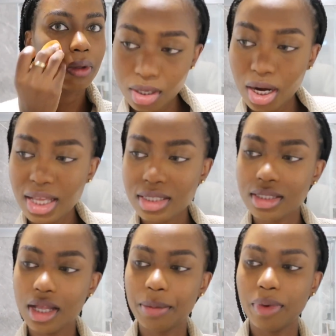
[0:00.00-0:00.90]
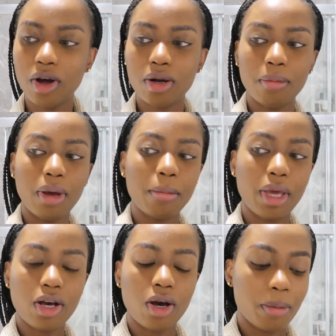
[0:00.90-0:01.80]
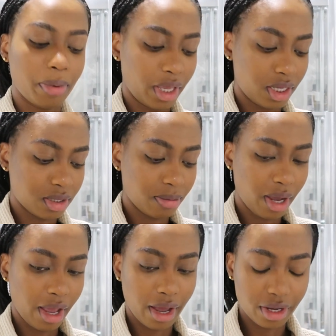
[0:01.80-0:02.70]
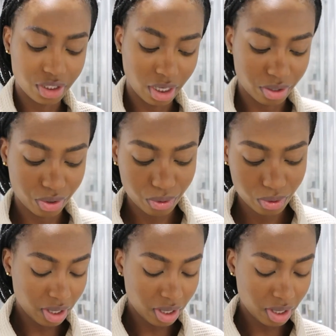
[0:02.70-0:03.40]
The next step on my makeup is my eyeshadow.